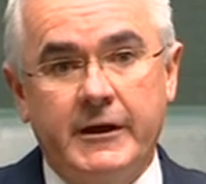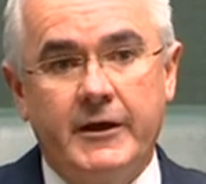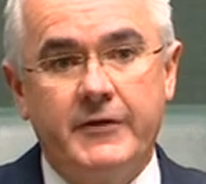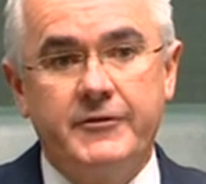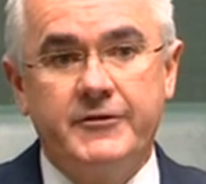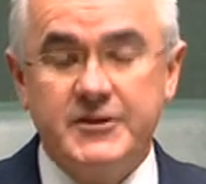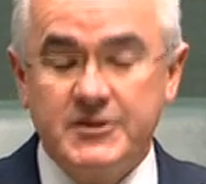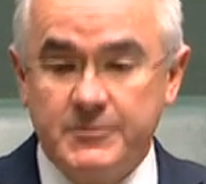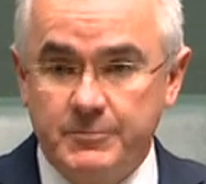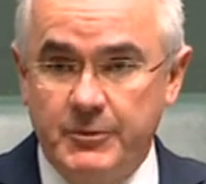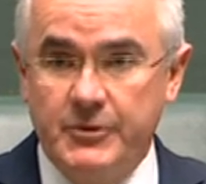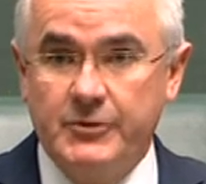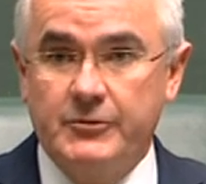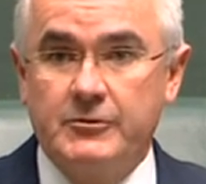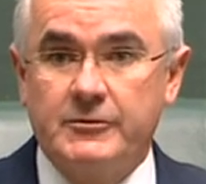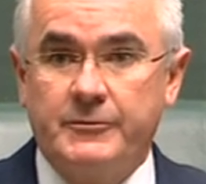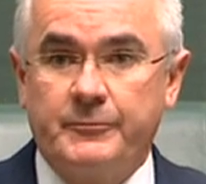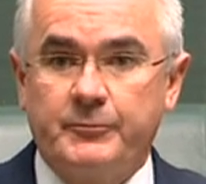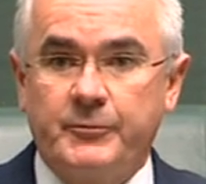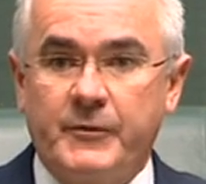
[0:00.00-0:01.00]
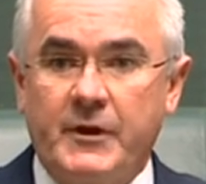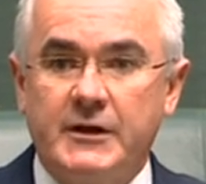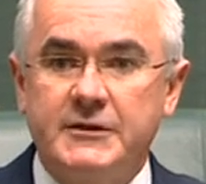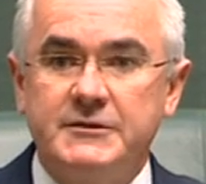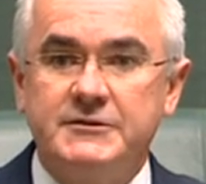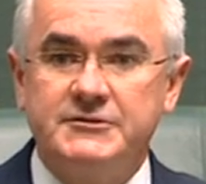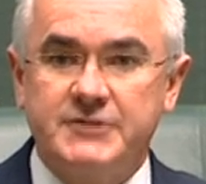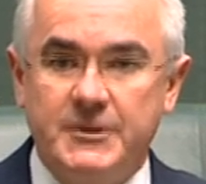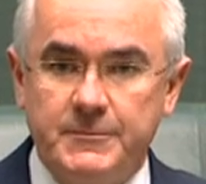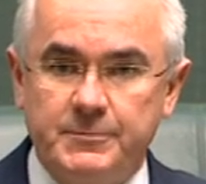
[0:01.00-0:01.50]
This bill
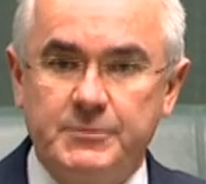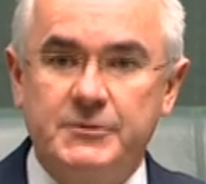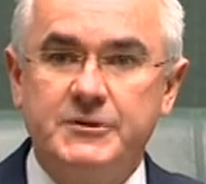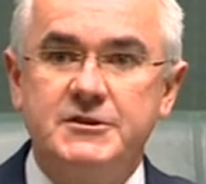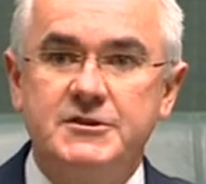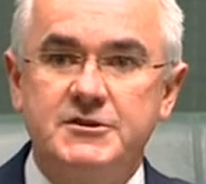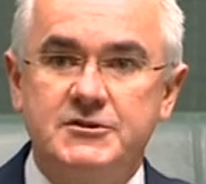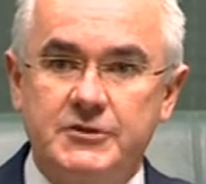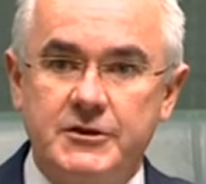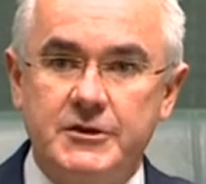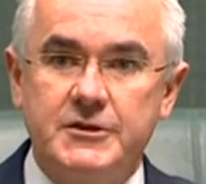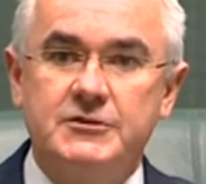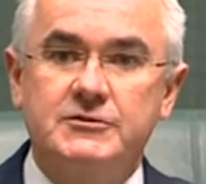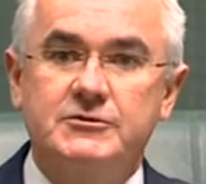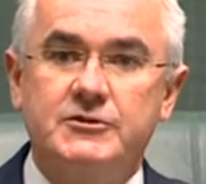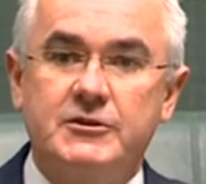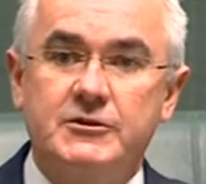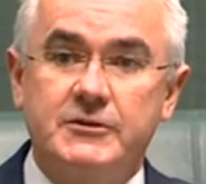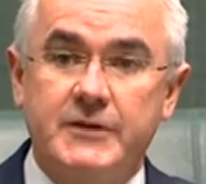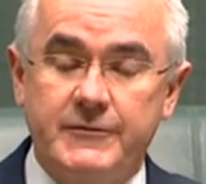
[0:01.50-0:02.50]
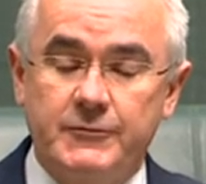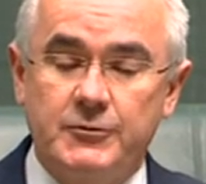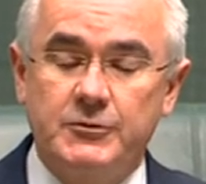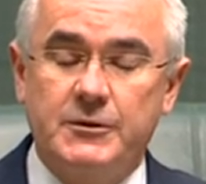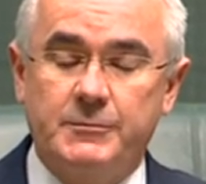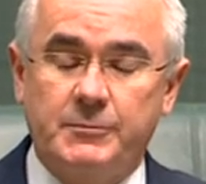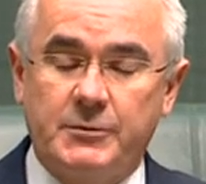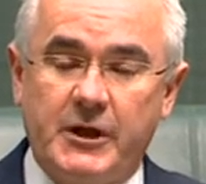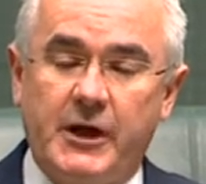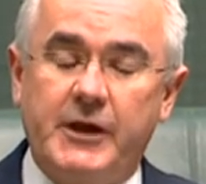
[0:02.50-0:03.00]
simply seeks to level
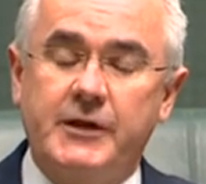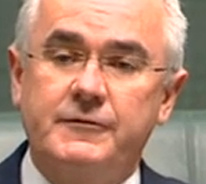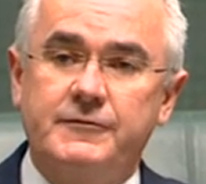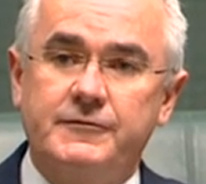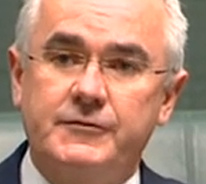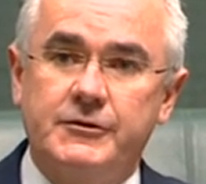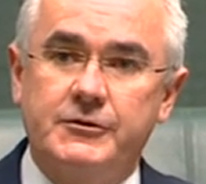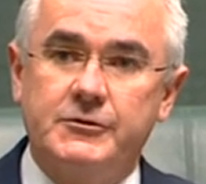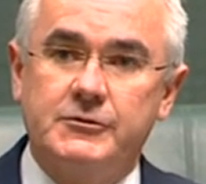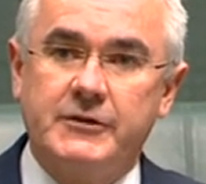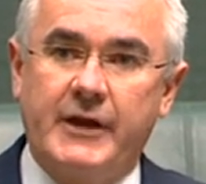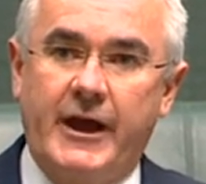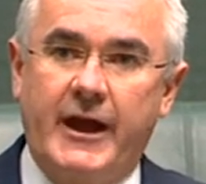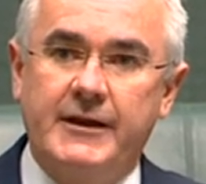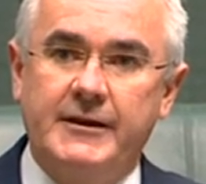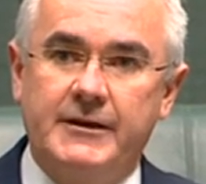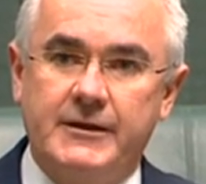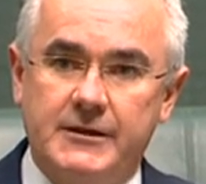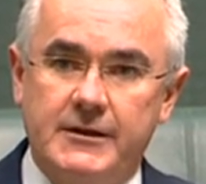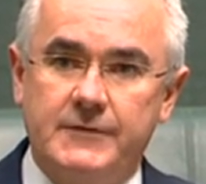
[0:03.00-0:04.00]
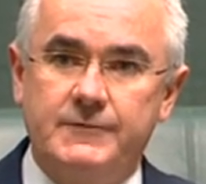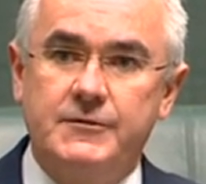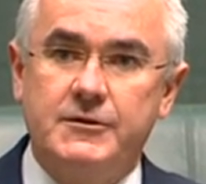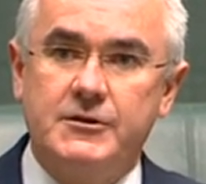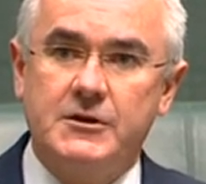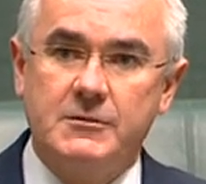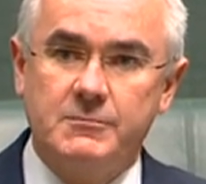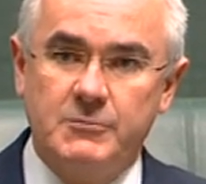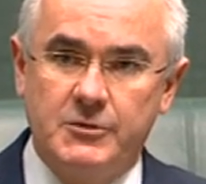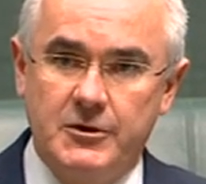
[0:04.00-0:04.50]
the playing field and to give the
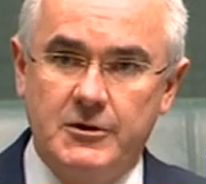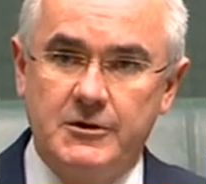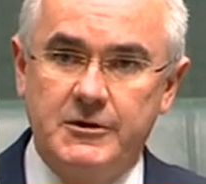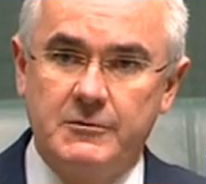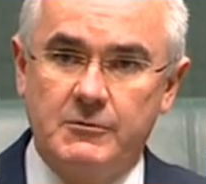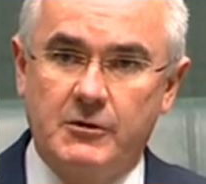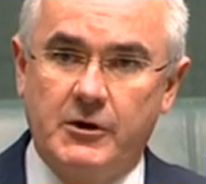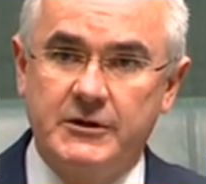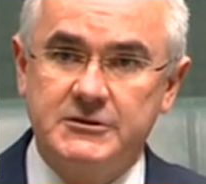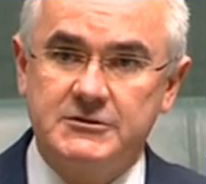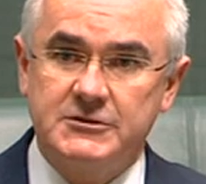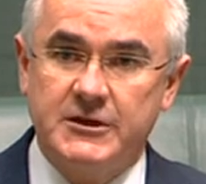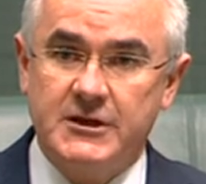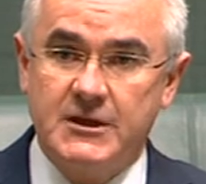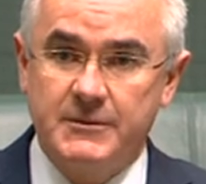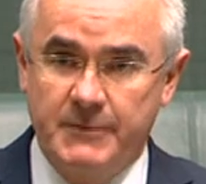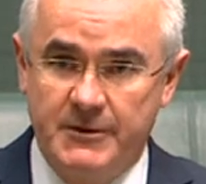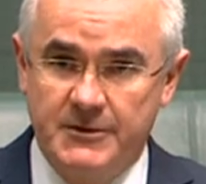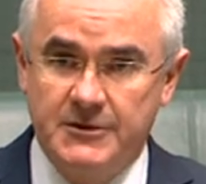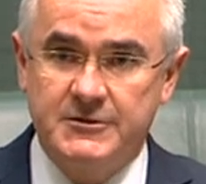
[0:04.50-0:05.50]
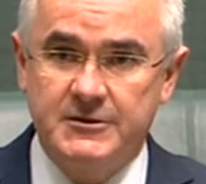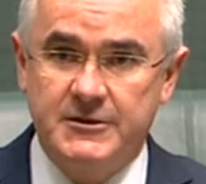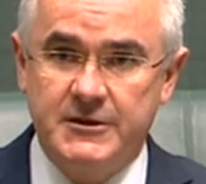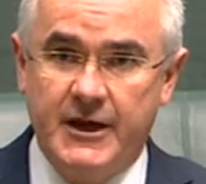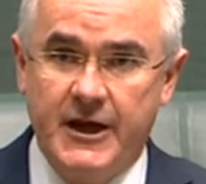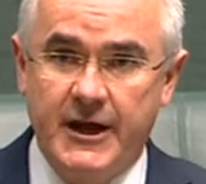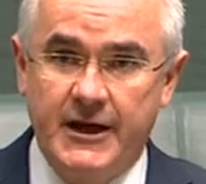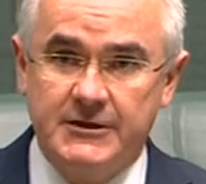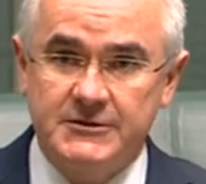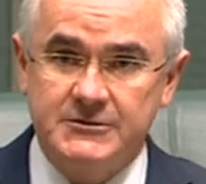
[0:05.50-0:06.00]
community rights. I commend it to
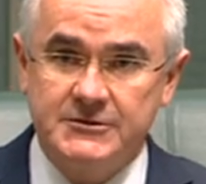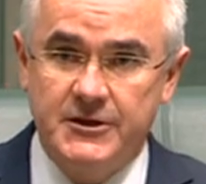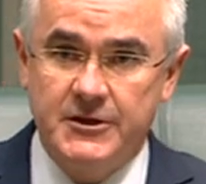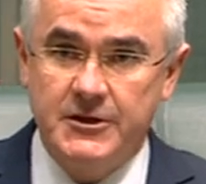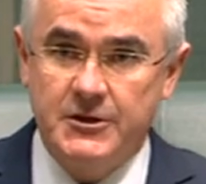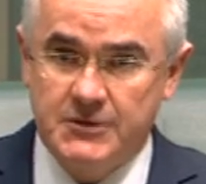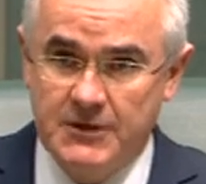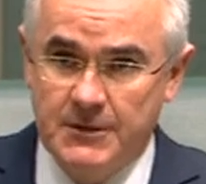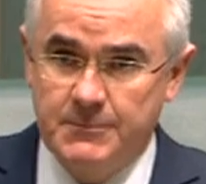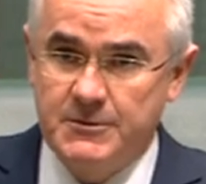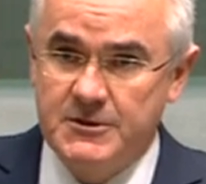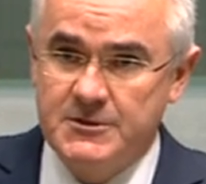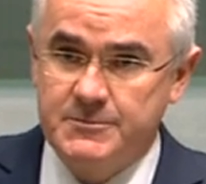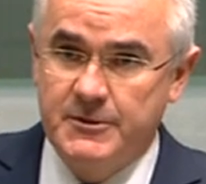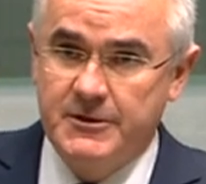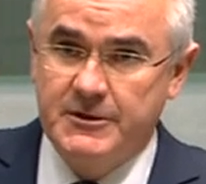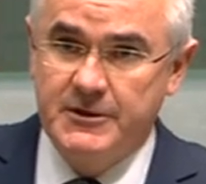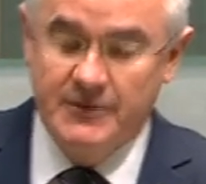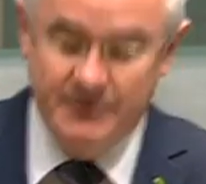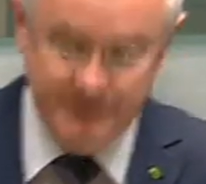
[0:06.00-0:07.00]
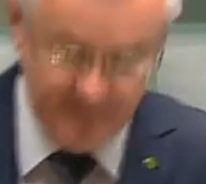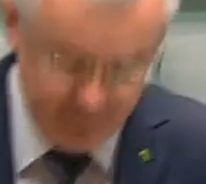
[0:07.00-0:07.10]
the House. Thank you, Deputy Speaker.